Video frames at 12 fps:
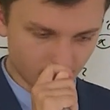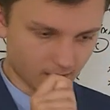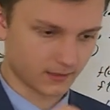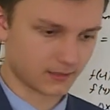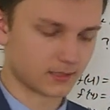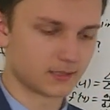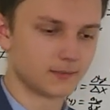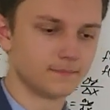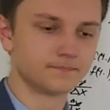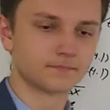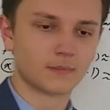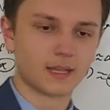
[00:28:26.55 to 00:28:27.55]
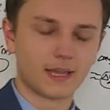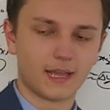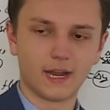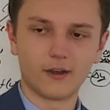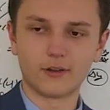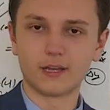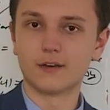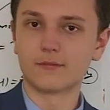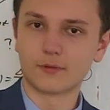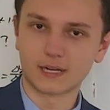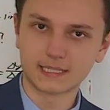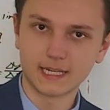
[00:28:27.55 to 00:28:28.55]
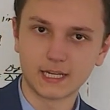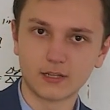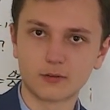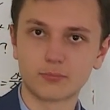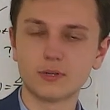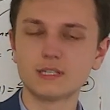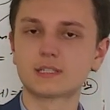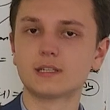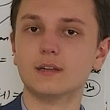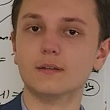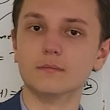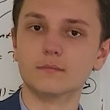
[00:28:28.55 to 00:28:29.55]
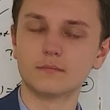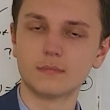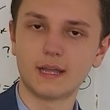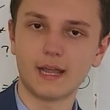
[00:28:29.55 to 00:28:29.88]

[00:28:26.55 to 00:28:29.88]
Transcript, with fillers: uh, area of a rectangular prism,